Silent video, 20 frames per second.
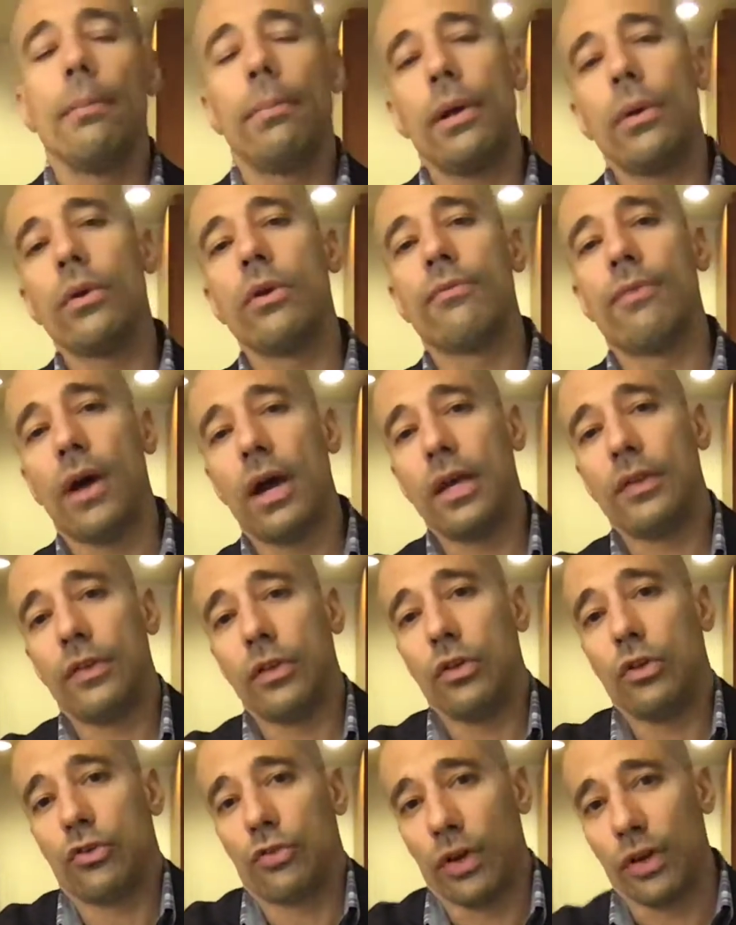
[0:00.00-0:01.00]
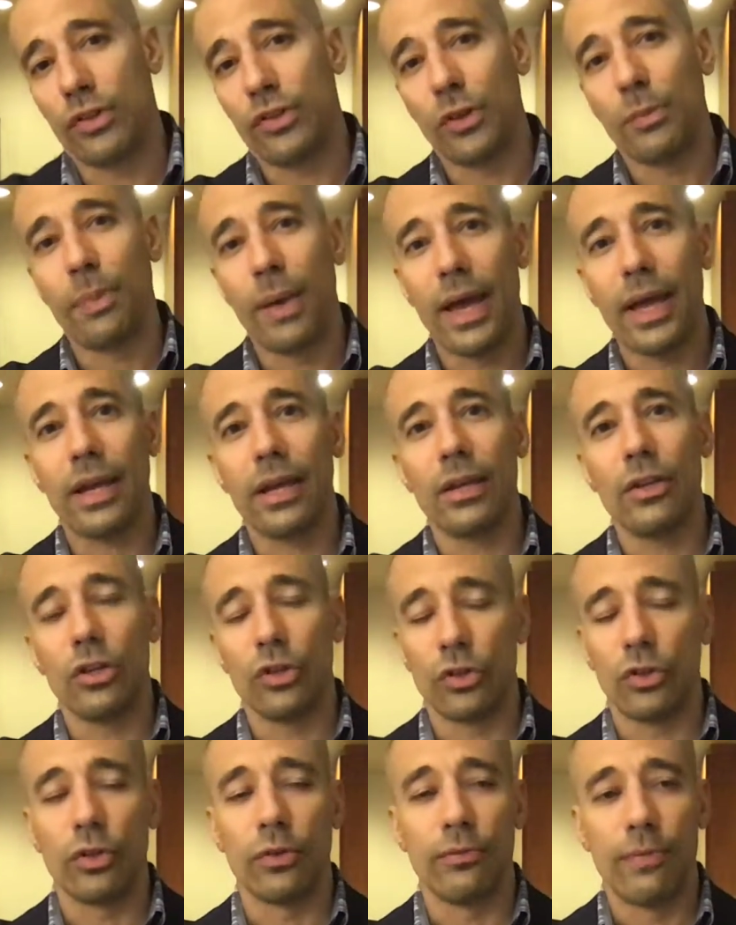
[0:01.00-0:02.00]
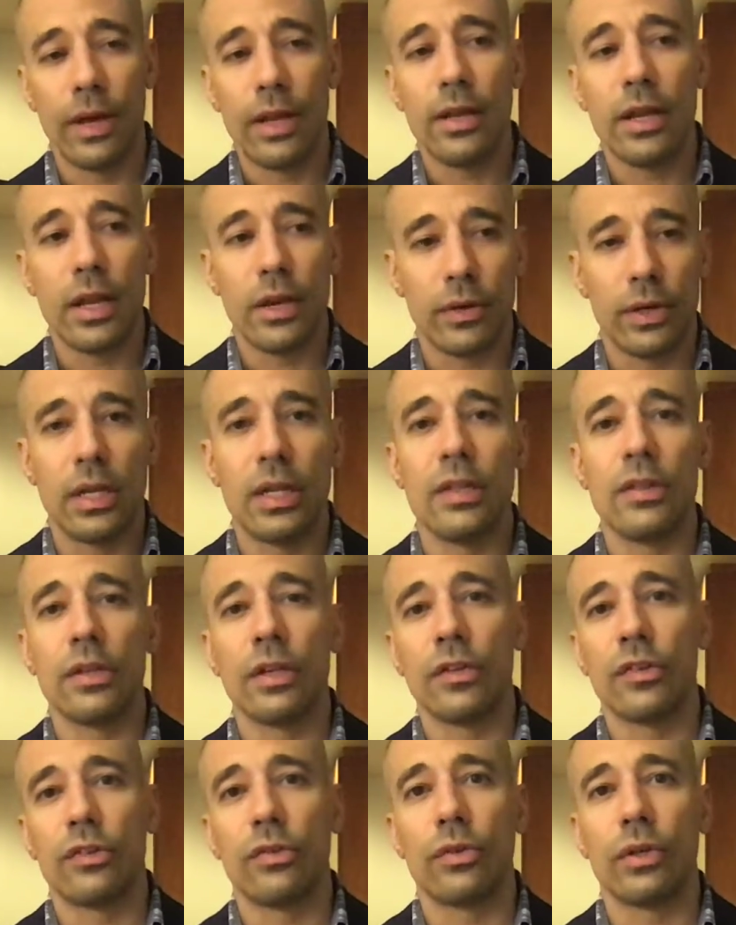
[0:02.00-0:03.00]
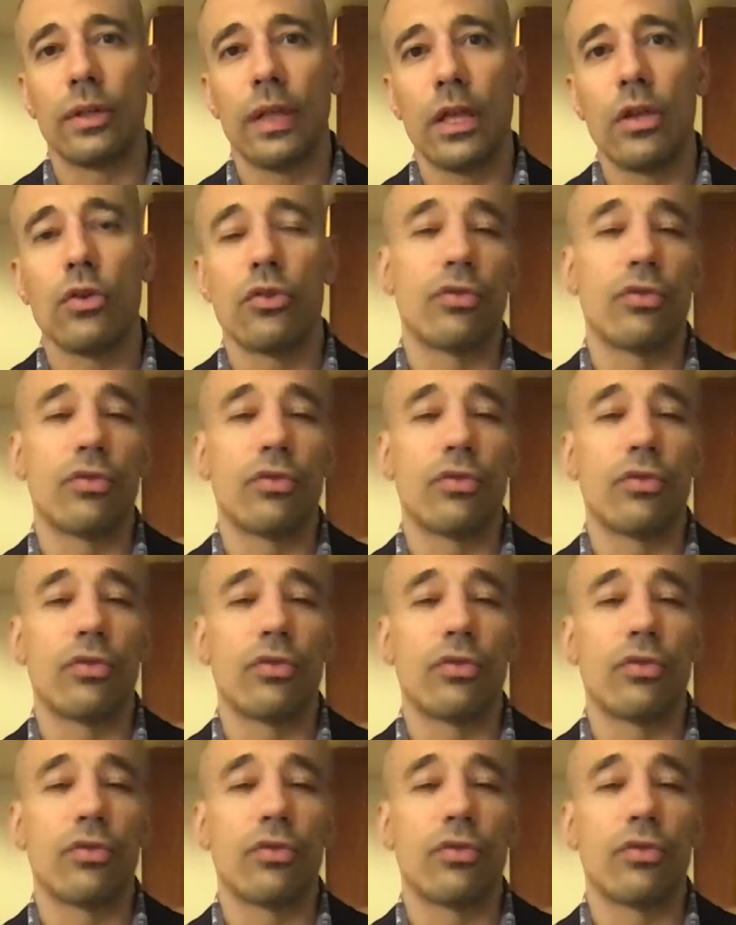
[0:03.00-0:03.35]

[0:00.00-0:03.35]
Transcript: But I would advise that you trust your pet, your veterinarian, considering that you